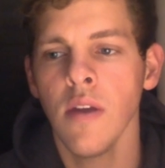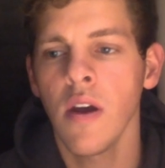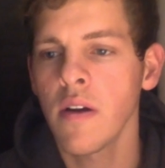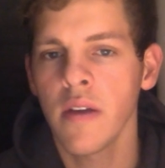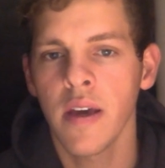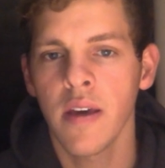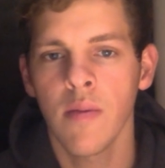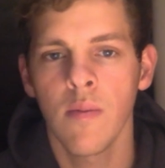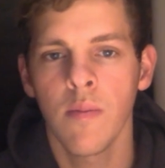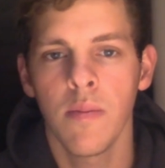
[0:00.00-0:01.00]
or like
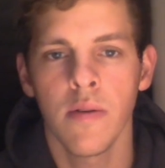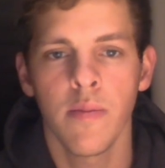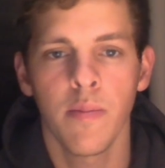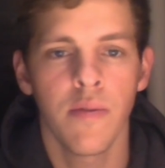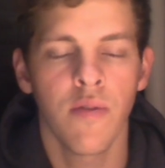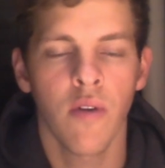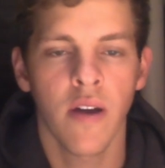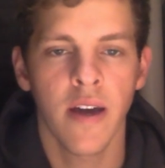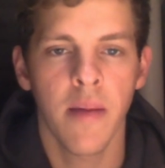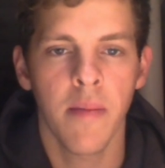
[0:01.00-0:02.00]
both before
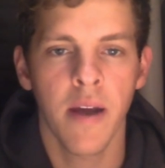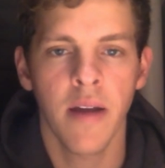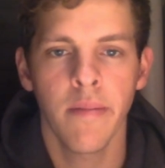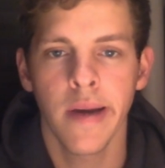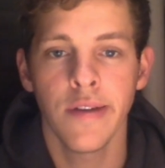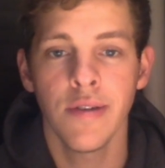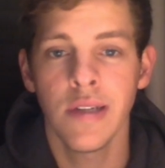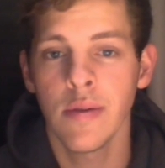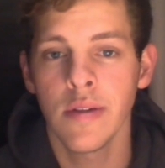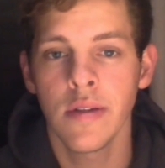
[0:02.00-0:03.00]
I got married, my
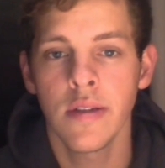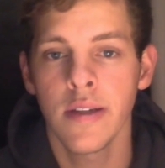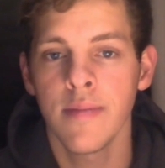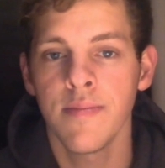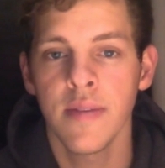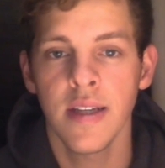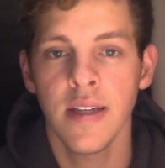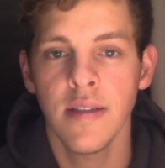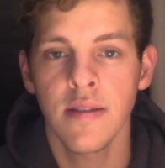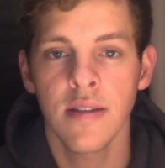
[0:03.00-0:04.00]
duty was to
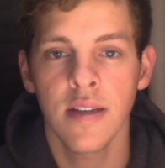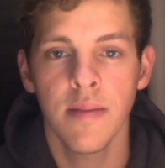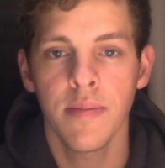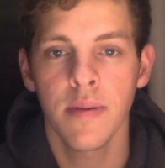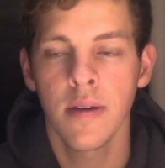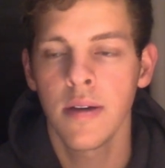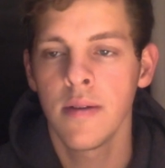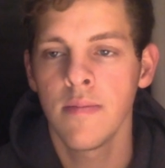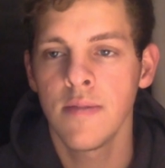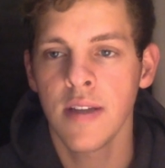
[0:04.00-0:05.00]
eat, sleep,
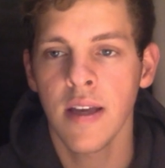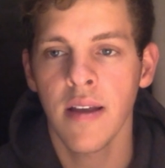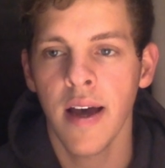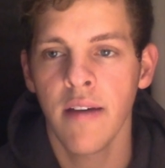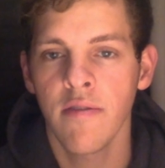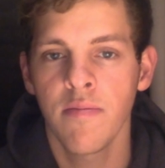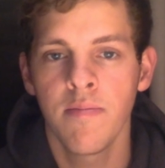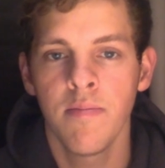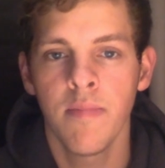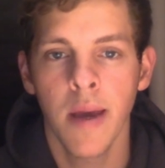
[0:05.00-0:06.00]
stay alive,
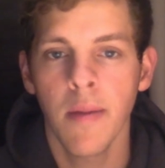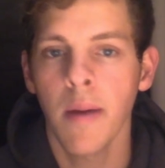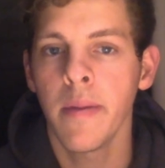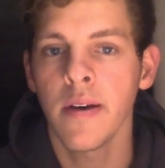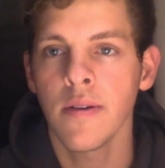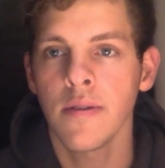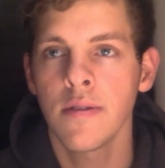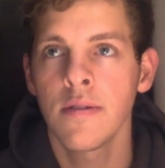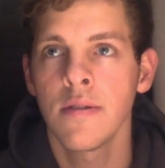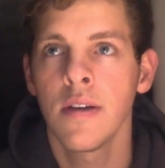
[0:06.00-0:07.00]
pay my
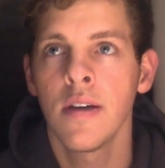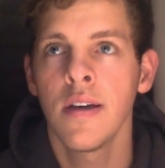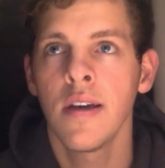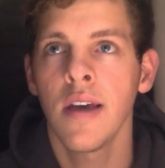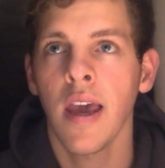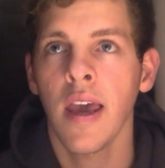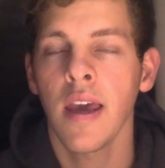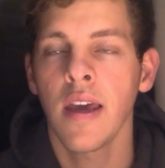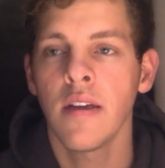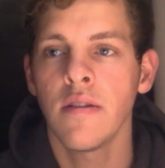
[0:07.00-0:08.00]
bills,
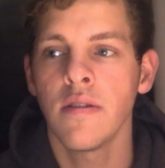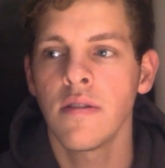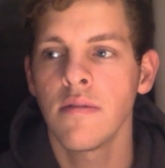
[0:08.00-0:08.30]
and